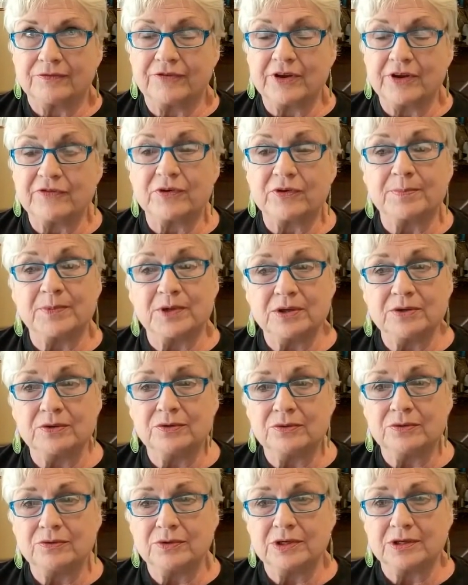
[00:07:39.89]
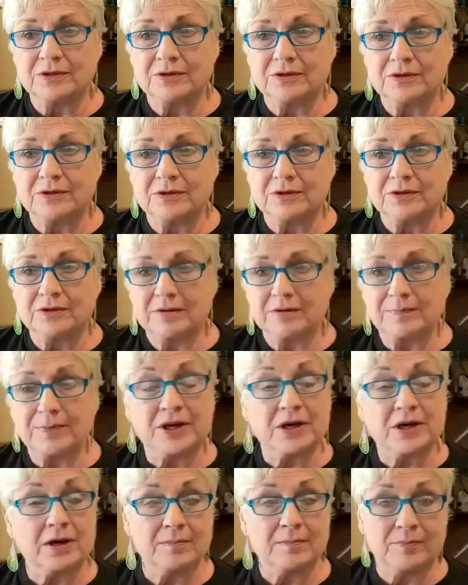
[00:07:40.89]
Fever Moon and
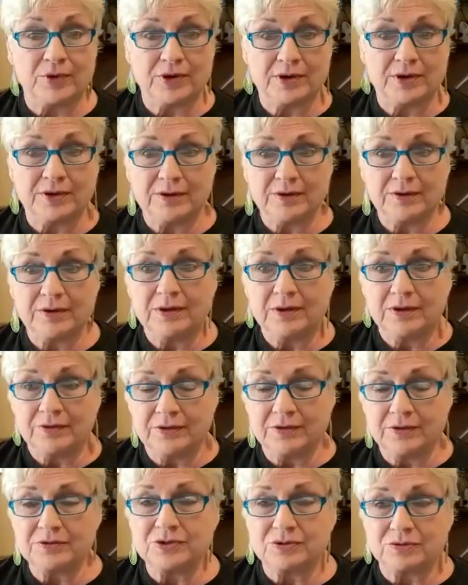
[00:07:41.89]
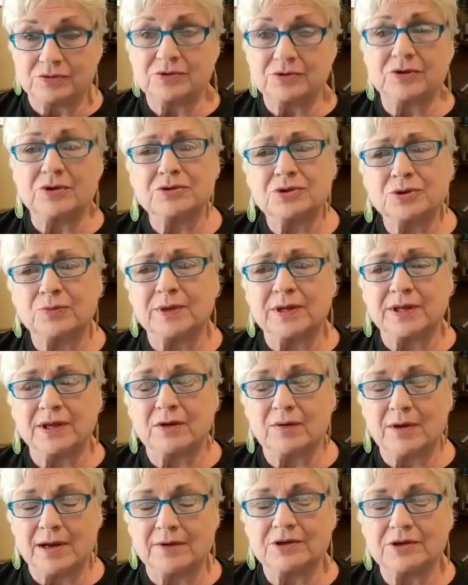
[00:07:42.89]
Penumbra. Those are those are really
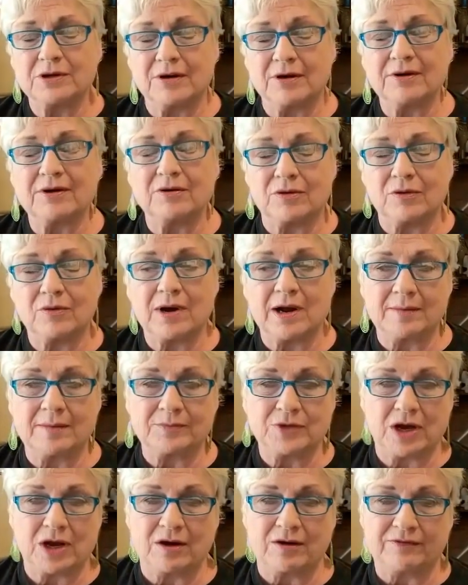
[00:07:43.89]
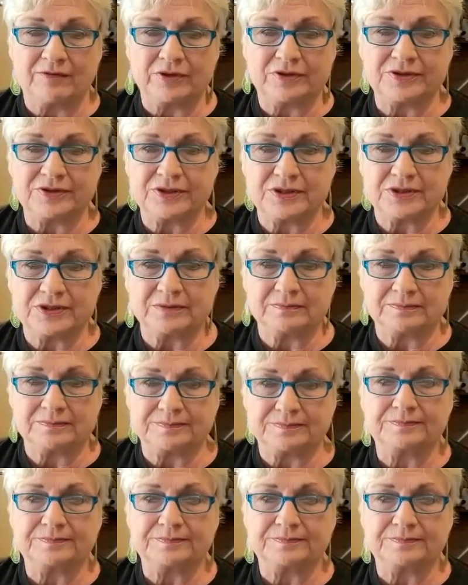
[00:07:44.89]
crime, darker crime novels.